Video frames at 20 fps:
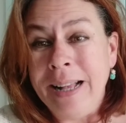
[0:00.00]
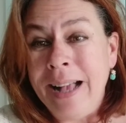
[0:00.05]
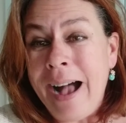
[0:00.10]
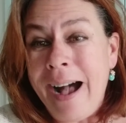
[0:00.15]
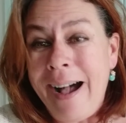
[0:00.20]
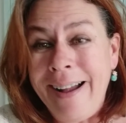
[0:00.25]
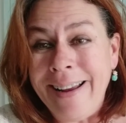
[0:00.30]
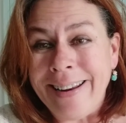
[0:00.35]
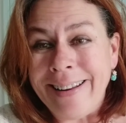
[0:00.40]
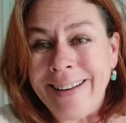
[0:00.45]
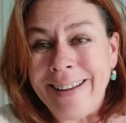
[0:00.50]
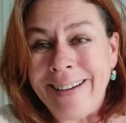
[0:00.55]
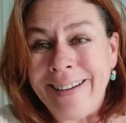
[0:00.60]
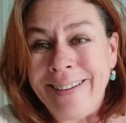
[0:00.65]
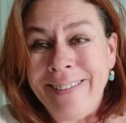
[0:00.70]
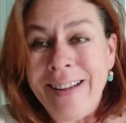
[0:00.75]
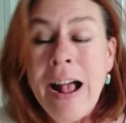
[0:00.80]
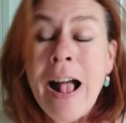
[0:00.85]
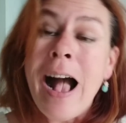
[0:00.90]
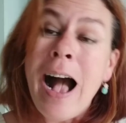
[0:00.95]
I don't
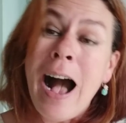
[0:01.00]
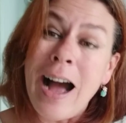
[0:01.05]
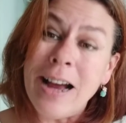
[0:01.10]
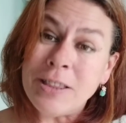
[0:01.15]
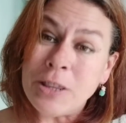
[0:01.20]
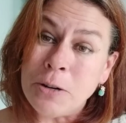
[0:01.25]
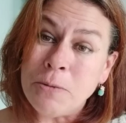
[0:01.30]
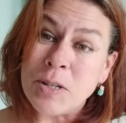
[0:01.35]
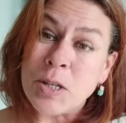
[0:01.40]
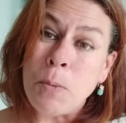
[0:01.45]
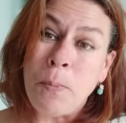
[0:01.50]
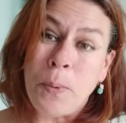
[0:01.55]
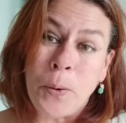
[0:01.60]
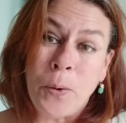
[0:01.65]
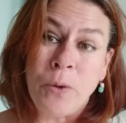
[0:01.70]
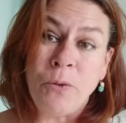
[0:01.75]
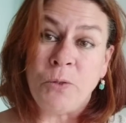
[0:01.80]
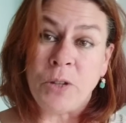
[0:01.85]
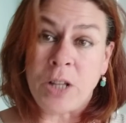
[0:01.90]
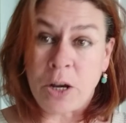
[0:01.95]
know. I thought it was
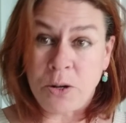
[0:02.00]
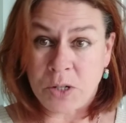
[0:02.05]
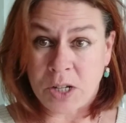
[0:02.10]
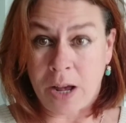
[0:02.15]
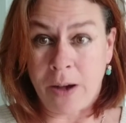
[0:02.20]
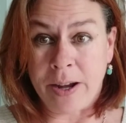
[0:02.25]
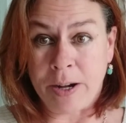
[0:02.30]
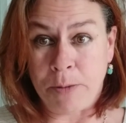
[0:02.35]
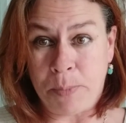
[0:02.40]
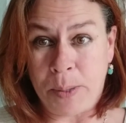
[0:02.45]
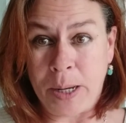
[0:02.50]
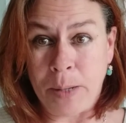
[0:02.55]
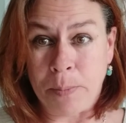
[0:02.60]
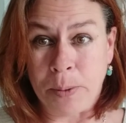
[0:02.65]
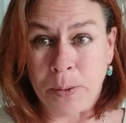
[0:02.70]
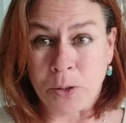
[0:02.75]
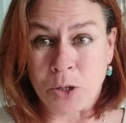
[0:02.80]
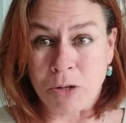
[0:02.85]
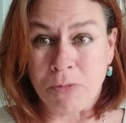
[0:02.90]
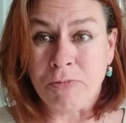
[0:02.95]
important for those kind of
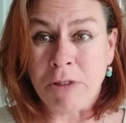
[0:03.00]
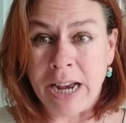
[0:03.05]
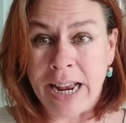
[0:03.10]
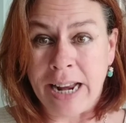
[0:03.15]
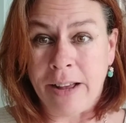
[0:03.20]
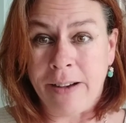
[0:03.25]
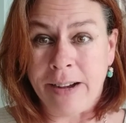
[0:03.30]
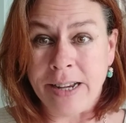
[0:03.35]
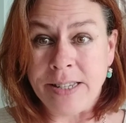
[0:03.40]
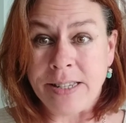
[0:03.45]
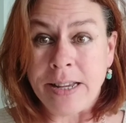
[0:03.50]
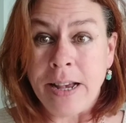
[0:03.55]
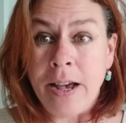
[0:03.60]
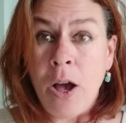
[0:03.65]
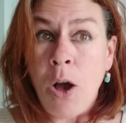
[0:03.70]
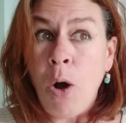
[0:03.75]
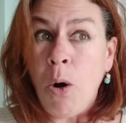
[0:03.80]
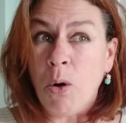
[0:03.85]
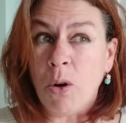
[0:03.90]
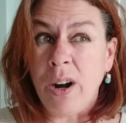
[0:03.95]
people to realise
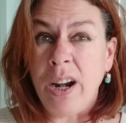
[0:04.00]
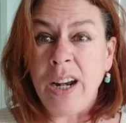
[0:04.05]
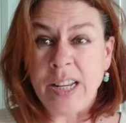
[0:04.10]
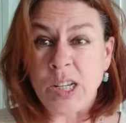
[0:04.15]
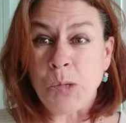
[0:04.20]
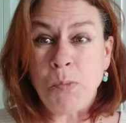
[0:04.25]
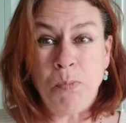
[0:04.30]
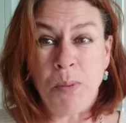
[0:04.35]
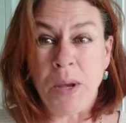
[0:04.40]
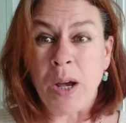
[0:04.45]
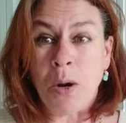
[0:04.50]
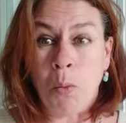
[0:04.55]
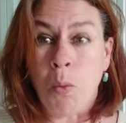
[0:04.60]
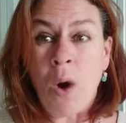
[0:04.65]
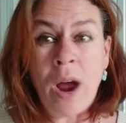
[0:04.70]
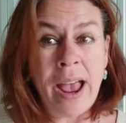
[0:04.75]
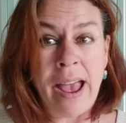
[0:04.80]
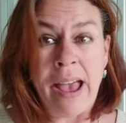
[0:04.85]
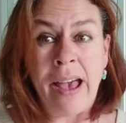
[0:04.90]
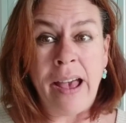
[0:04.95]
or at least be
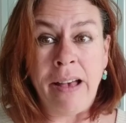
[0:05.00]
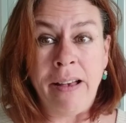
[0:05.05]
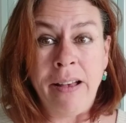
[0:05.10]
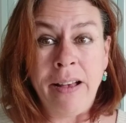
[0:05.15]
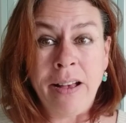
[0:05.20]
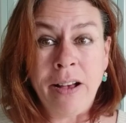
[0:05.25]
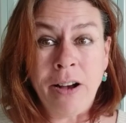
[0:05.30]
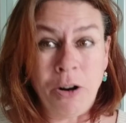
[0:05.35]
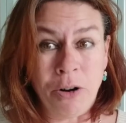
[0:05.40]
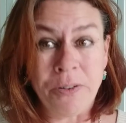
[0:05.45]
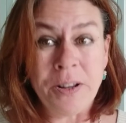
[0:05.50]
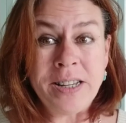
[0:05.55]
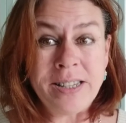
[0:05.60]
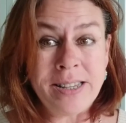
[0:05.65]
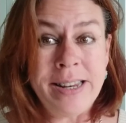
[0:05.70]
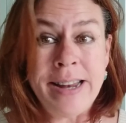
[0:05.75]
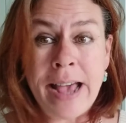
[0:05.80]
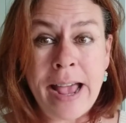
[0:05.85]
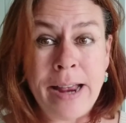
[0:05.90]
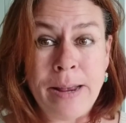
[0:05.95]
aware of his
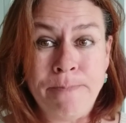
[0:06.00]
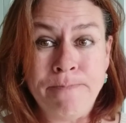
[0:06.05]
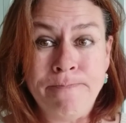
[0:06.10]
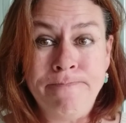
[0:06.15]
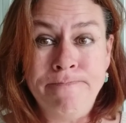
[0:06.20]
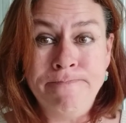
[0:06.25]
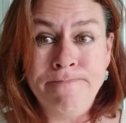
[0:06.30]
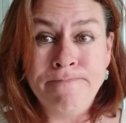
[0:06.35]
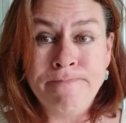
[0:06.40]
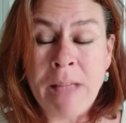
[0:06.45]
name.